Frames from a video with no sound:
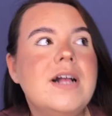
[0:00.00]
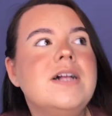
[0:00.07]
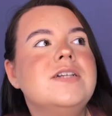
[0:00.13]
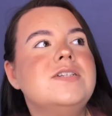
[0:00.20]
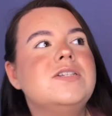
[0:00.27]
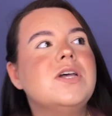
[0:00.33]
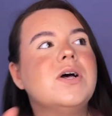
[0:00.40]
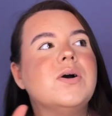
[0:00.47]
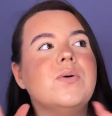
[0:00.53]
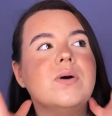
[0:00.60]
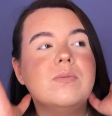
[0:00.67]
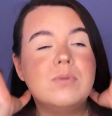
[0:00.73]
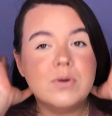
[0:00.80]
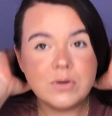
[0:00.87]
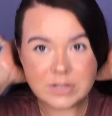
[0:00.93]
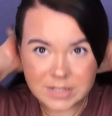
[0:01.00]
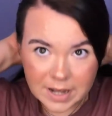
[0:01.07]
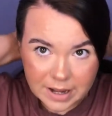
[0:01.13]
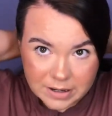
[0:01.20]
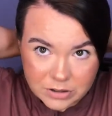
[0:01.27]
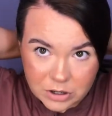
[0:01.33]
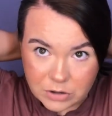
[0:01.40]
So I put
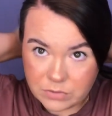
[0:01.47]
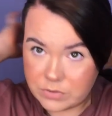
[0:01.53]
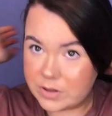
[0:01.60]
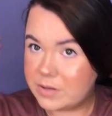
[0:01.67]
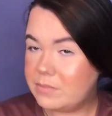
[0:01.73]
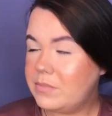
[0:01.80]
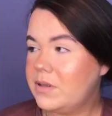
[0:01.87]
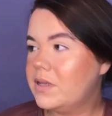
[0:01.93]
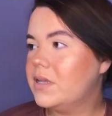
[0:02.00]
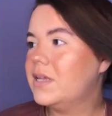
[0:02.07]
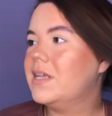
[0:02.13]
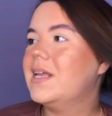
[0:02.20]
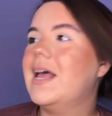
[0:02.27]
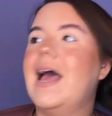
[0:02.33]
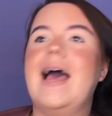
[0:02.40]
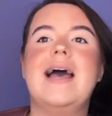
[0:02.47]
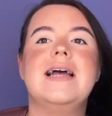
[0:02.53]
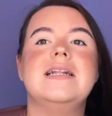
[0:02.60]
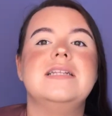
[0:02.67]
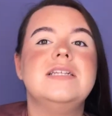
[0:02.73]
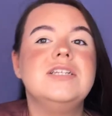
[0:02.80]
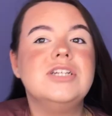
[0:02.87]
tan over them
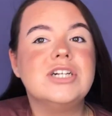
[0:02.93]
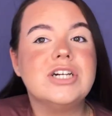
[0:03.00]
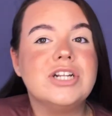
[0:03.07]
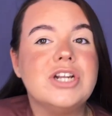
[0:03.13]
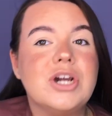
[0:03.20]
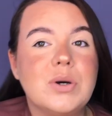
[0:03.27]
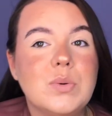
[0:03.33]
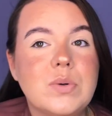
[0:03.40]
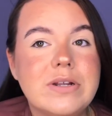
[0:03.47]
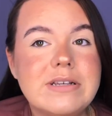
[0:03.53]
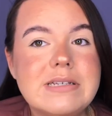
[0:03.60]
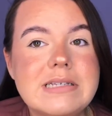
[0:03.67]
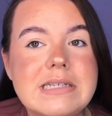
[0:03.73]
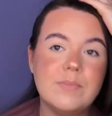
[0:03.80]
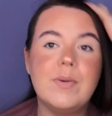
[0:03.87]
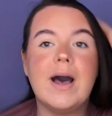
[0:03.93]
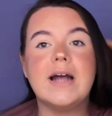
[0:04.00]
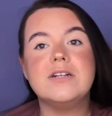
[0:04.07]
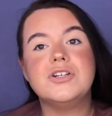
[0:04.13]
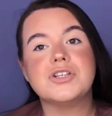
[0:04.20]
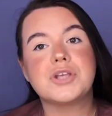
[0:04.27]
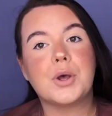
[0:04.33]
and you can notice the
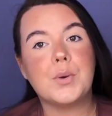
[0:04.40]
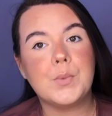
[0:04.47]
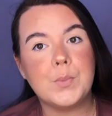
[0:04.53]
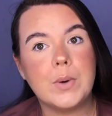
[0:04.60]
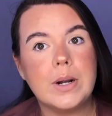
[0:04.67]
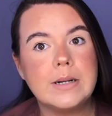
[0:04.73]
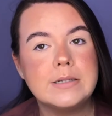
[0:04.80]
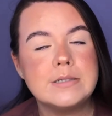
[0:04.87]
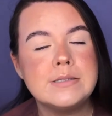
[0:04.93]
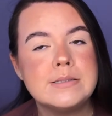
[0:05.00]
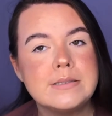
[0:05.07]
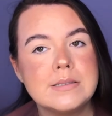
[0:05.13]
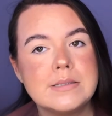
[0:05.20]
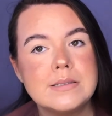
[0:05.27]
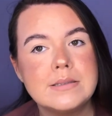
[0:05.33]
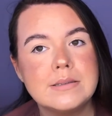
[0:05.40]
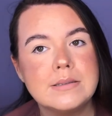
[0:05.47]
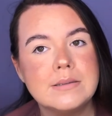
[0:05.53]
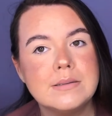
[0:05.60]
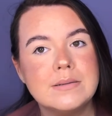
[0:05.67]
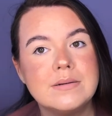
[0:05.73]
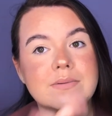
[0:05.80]
patches got worse
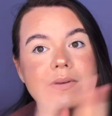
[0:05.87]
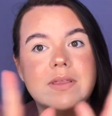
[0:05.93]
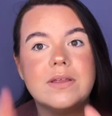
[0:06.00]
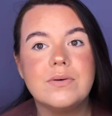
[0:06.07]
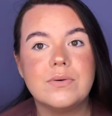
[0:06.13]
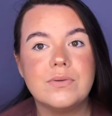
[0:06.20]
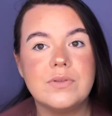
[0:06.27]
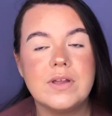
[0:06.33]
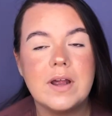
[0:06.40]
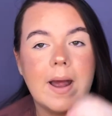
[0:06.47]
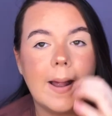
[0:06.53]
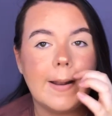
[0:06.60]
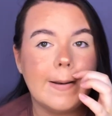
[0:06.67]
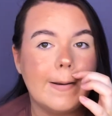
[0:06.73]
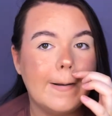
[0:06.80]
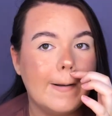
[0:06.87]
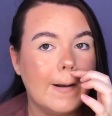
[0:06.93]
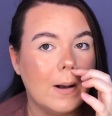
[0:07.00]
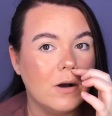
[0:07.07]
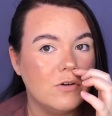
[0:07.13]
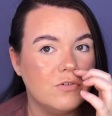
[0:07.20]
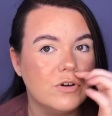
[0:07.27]
with the tan.
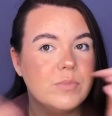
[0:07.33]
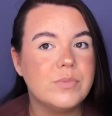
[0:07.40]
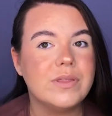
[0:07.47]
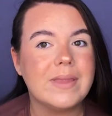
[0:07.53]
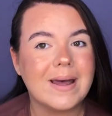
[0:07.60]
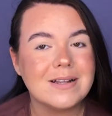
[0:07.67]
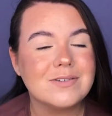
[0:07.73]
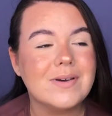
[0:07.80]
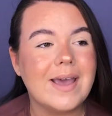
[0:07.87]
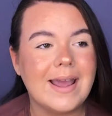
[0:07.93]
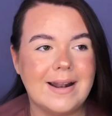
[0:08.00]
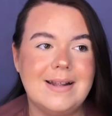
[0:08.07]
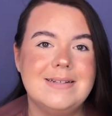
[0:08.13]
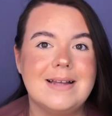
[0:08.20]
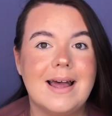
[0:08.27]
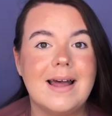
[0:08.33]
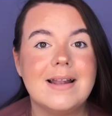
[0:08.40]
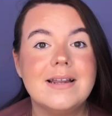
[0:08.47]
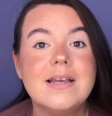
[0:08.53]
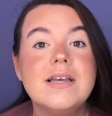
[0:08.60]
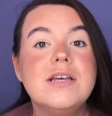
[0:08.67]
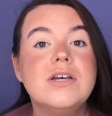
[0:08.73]
over, but that's what any tan
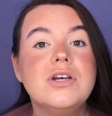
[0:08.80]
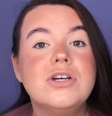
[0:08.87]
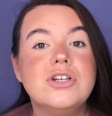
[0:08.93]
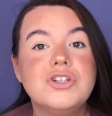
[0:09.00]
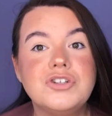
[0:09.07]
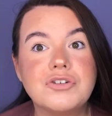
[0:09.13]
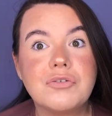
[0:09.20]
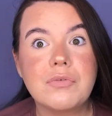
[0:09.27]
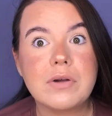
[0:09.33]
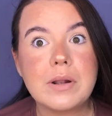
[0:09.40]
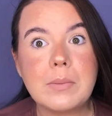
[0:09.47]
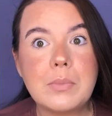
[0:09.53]
shouldn't really